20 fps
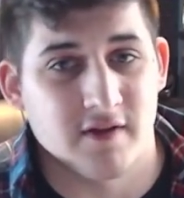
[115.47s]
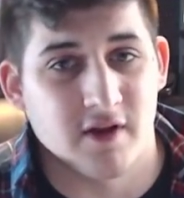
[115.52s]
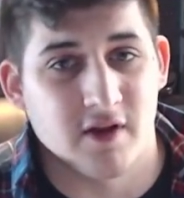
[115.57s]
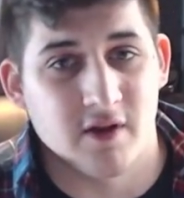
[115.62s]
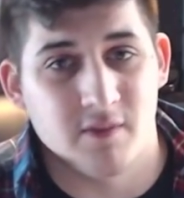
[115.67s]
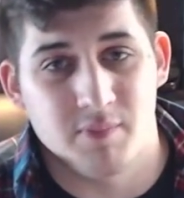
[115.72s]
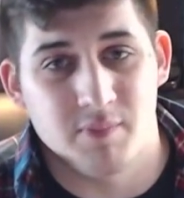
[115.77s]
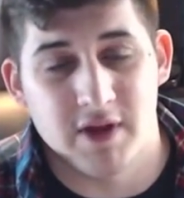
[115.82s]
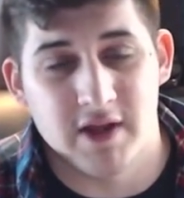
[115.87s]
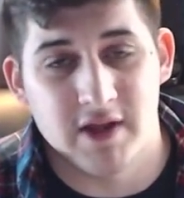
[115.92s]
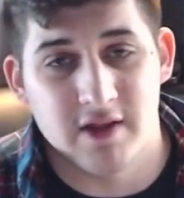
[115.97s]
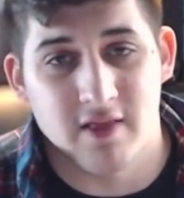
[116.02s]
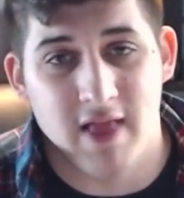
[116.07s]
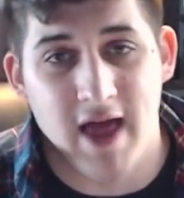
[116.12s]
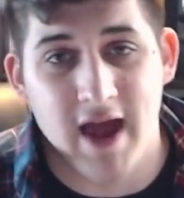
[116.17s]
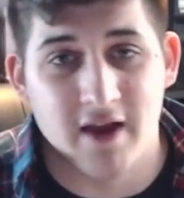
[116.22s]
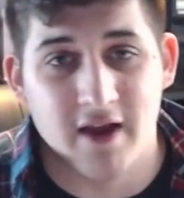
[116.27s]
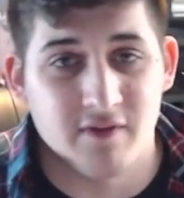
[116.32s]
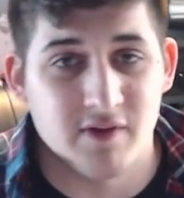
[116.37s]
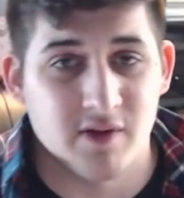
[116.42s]
It could be
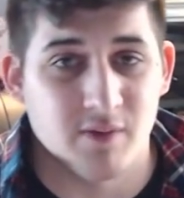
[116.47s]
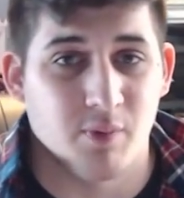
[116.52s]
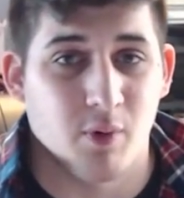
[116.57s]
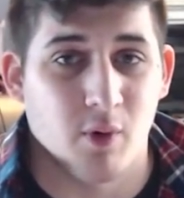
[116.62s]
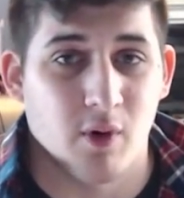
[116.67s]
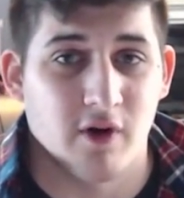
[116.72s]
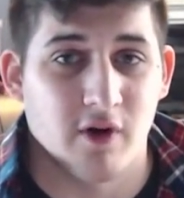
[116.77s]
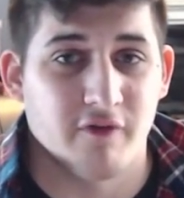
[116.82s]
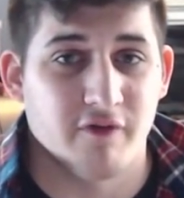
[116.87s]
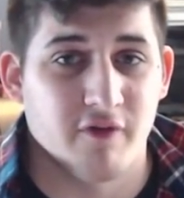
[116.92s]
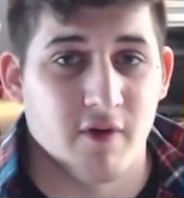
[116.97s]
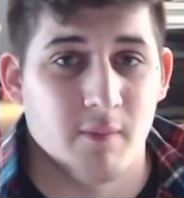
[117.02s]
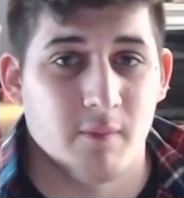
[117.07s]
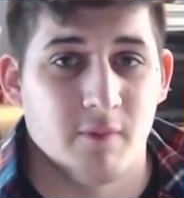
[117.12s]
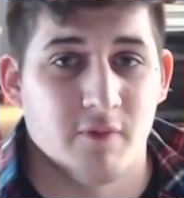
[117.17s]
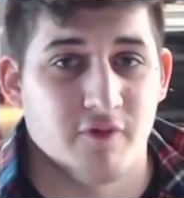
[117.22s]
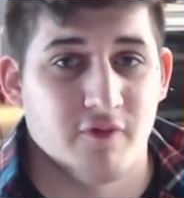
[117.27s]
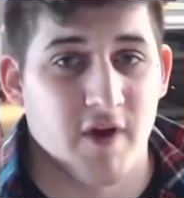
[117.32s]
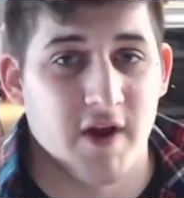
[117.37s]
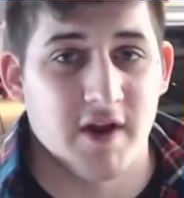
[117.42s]
lack of support from
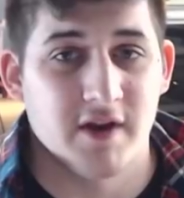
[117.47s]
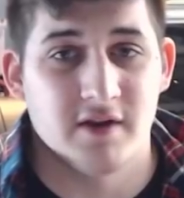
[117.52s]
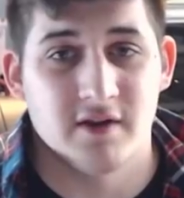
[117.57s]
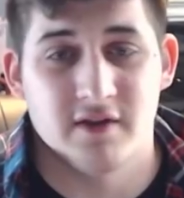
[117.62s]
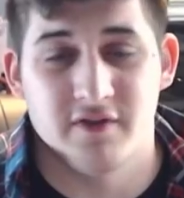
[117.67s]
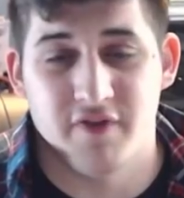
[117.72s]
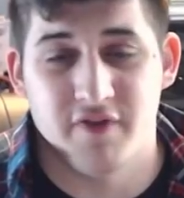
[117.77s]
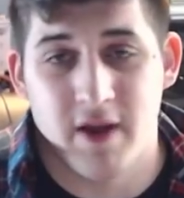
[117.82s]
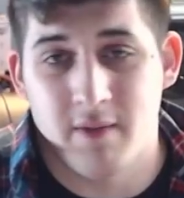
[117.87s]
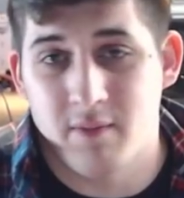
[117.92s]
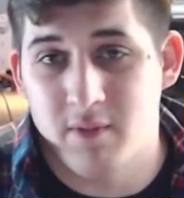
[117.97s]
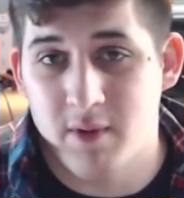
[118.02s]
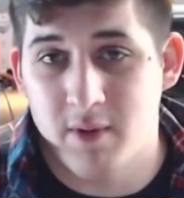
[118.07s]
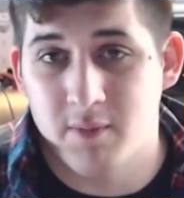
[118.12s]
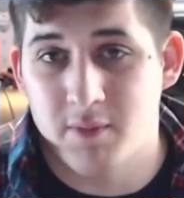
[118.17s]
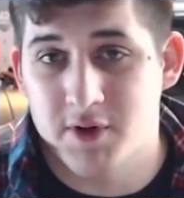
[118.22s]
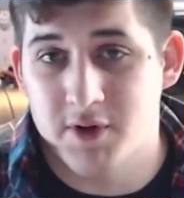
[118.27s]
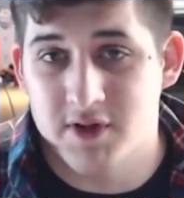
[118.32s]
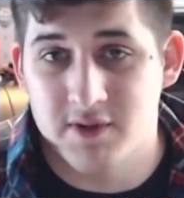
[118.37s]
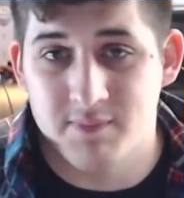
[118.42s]
friends, family
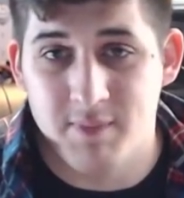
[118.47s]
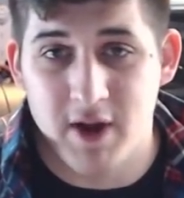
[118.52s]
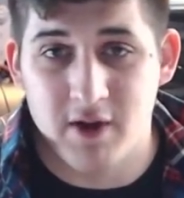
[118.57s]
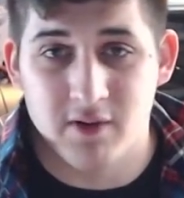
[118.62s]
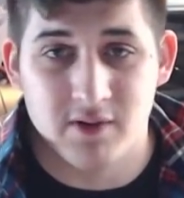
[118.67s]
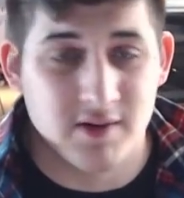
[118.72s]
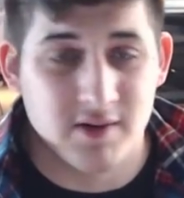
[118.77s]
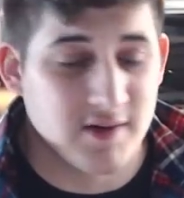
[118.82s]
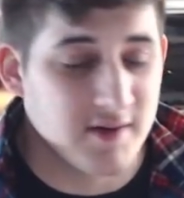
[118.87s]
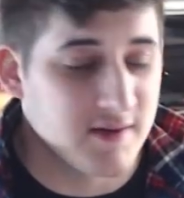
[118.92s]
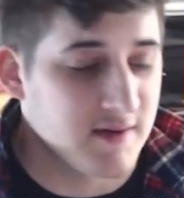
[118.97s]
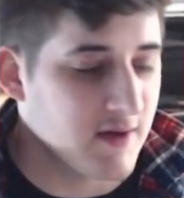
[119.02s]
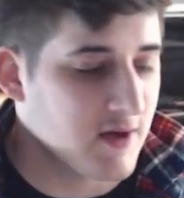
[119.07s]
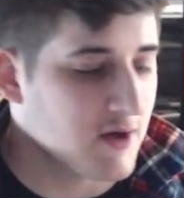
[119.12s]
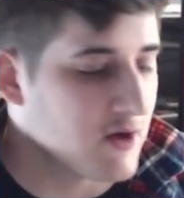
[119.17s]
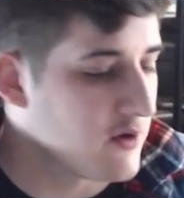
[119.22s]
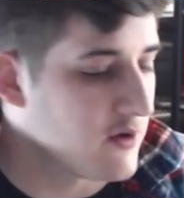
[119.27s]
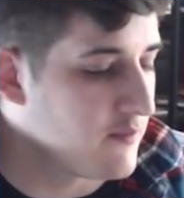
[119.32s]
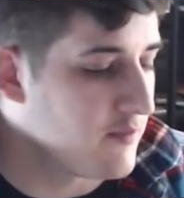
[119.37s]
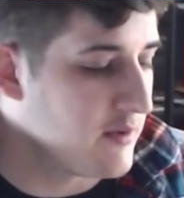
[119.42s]
members, spouses.
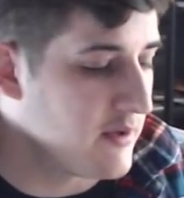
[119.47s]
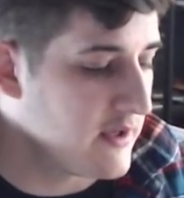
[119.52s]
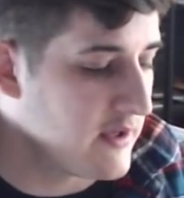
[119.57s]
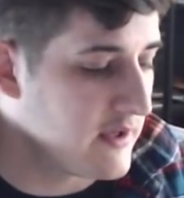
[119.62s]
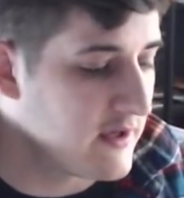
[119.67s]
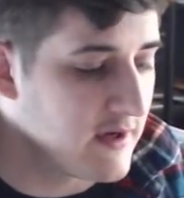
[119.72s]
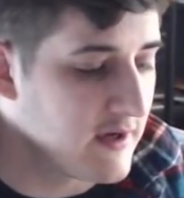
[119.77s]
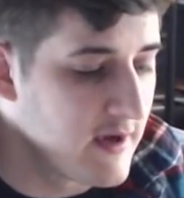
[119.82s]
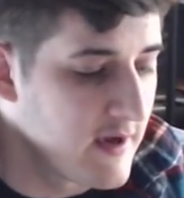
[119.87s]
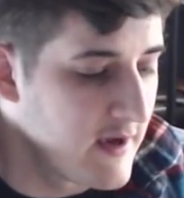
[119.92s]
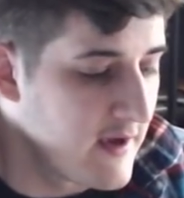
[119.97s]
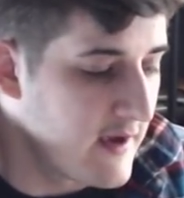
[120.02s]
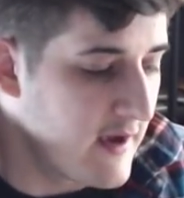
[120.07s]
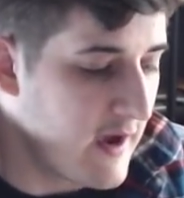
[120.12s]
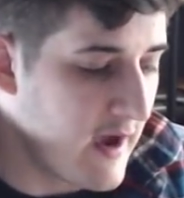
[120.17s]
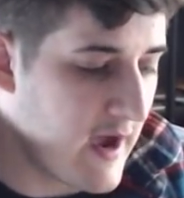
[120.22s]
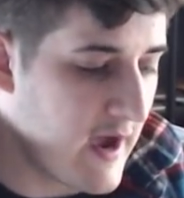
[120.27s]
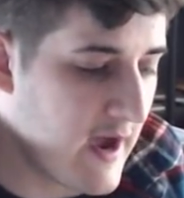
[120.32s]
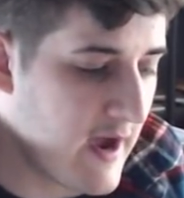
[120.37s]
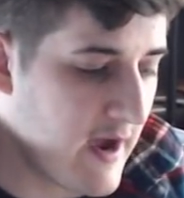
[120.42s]
It could be
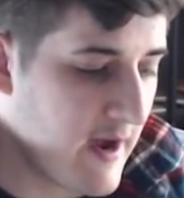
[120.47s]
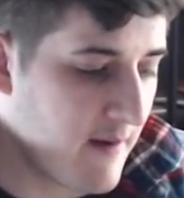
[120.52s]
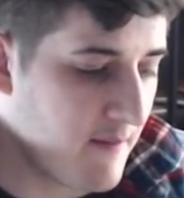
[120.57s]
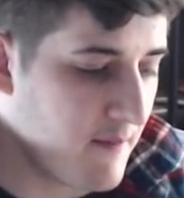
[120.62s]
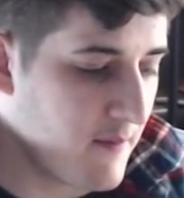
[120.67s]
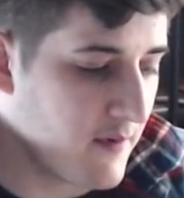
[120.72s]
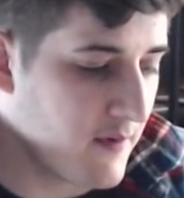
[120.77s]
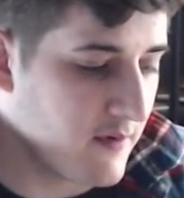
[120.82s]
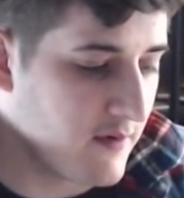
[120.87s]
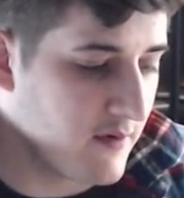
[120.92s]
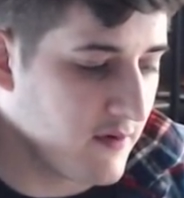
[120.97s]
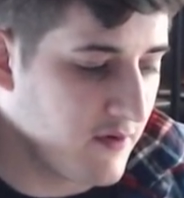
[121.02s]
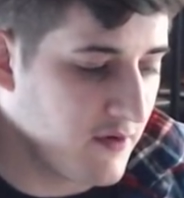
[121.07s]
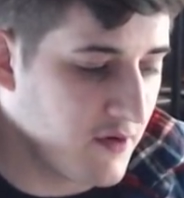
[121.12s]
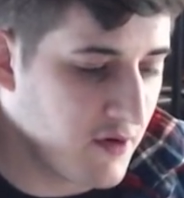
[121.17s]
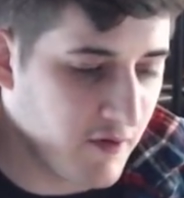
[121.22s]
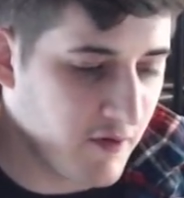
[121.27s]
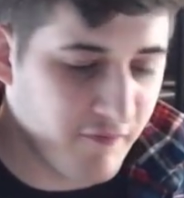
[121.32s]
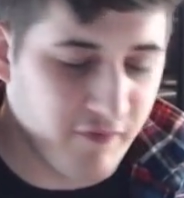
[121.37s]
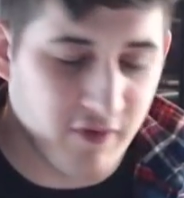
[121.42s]

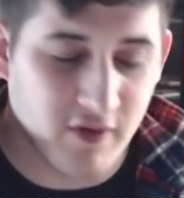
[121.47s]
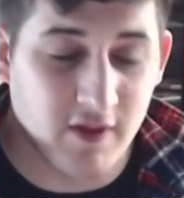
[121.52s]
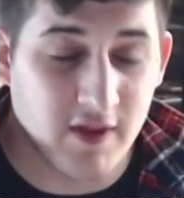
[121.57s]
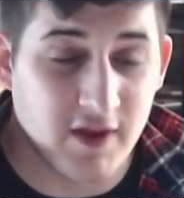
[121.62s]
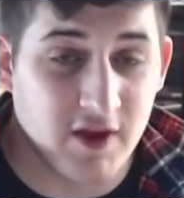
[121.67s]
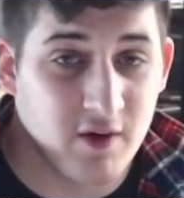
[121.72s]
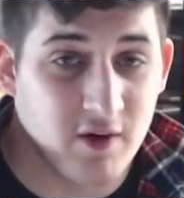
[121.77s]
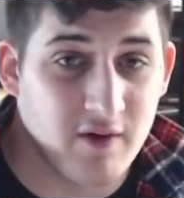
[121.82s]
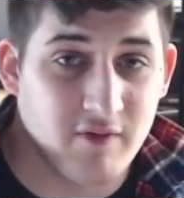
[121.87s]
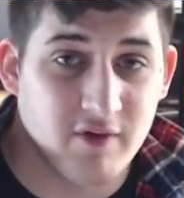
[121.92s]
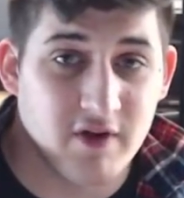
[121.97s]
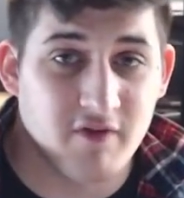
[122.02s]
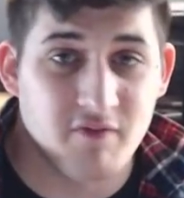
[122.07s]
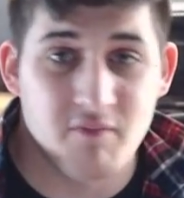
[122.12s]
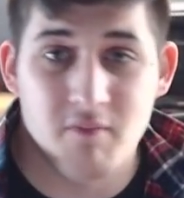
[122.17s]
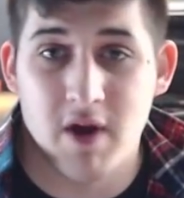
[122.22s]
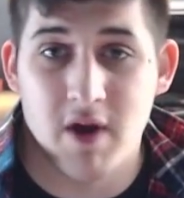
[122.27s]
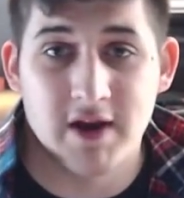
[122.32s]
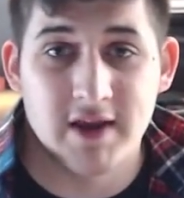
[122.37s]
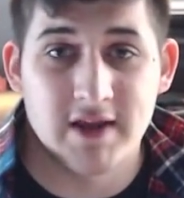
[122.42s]
you know, feeling like you don't have enough
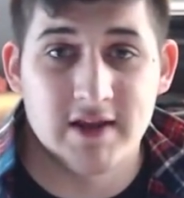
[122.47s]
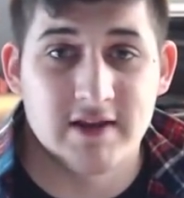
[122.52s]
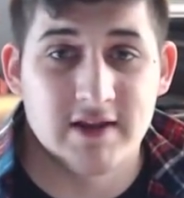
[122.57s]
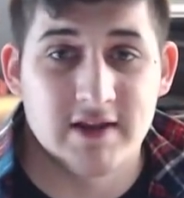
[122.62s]
money to